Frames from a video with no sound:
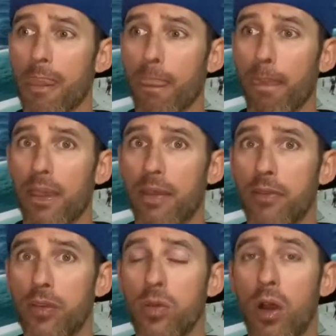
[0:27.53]
If
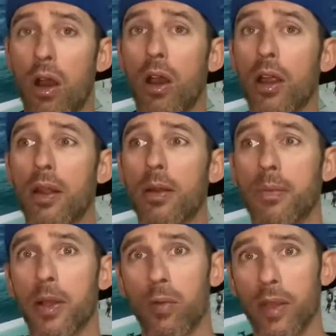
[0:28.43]
you are
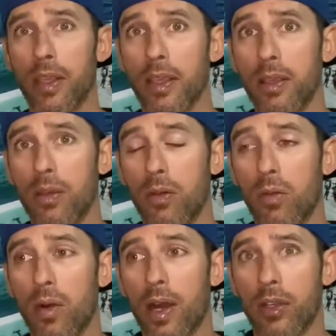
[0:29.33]
butt winking
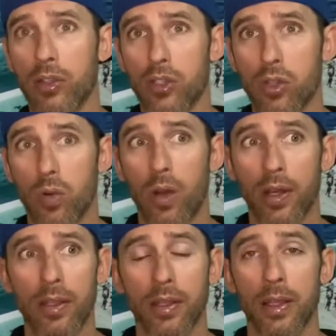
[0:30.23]
while you're
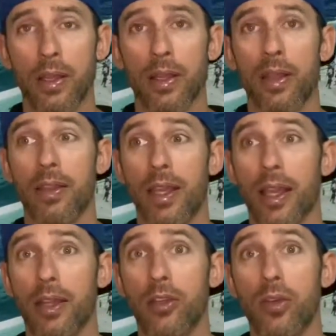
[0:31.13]
squatting,
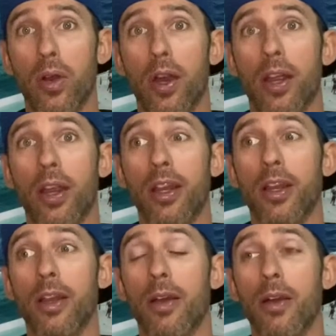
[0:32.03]
then you
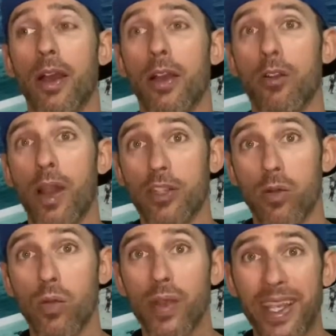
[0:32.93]
are gradually
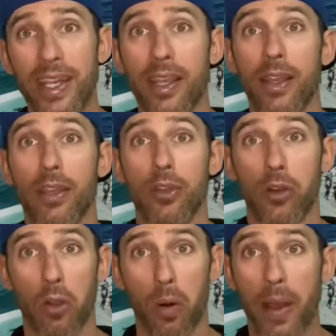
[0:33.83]
weakening your
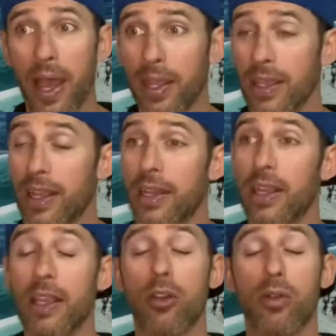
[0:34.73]
lower back and
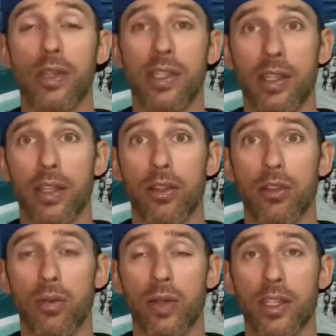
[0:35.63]
increasing the
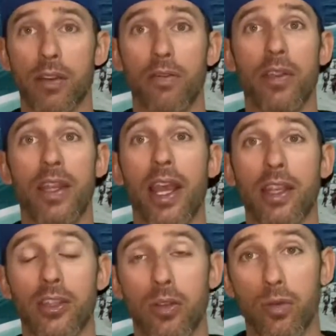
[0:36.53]
risk of the
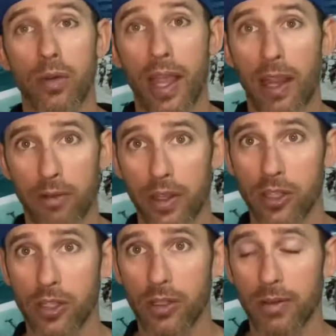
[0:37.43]
next re-aggravation.